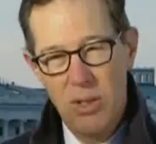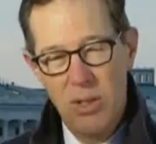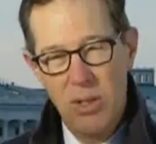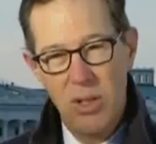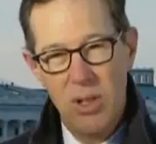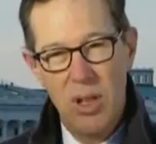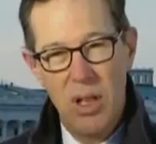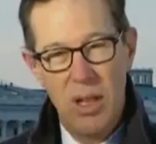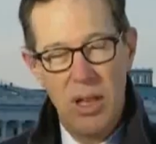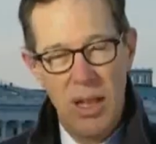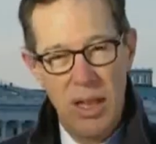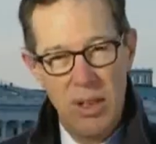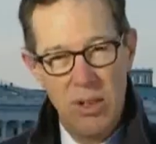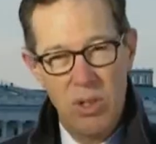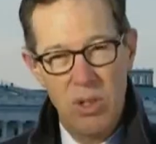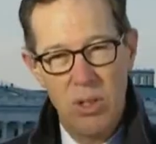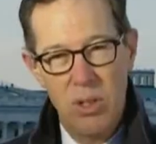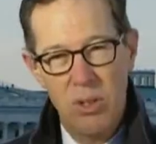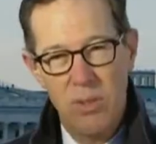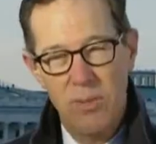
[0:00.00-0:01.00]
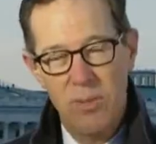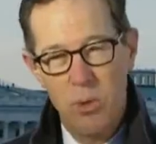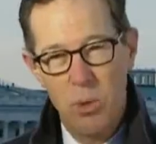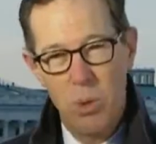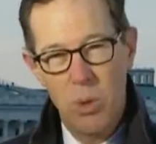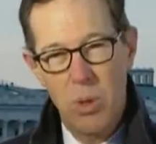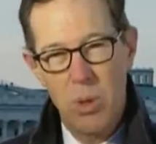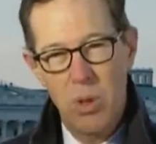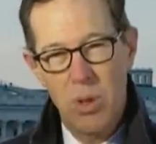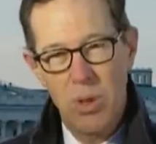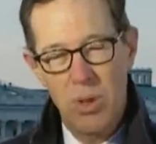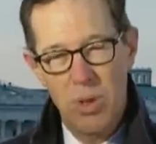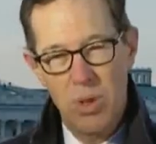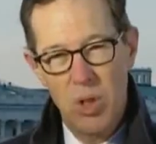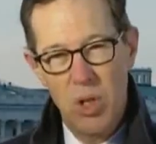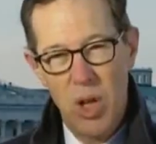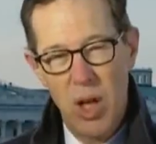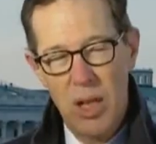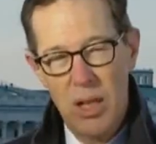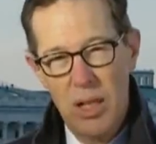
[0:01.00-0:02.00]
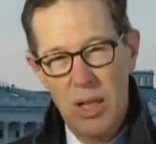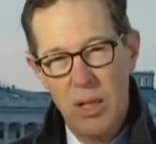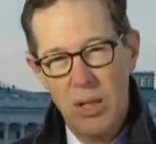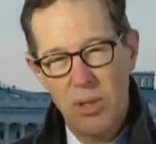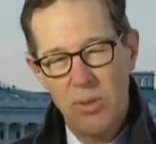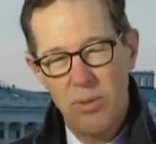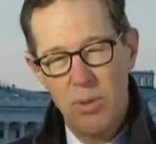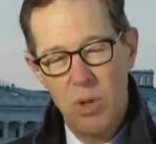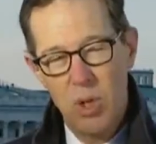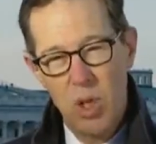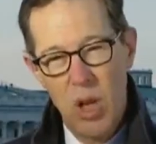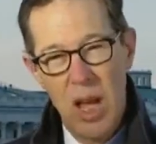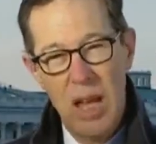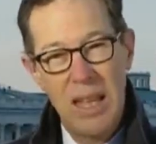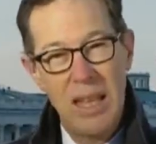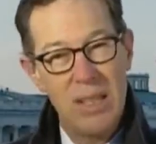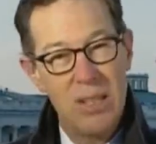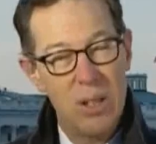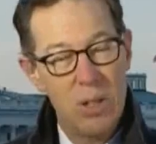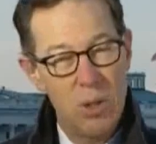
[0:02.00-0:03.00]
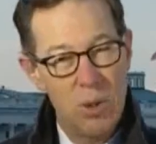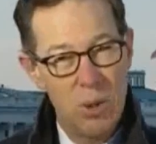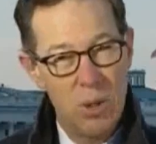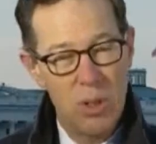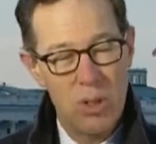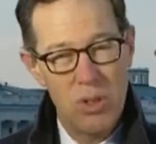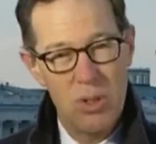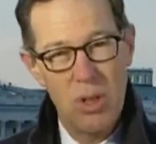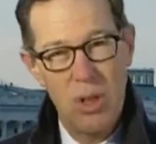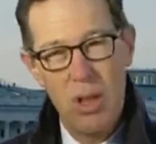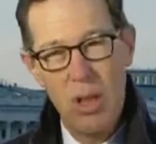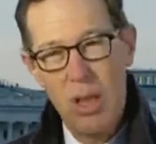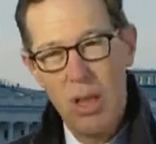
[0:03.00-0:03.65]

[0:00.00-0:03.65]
for the Chinese, for Chinese interests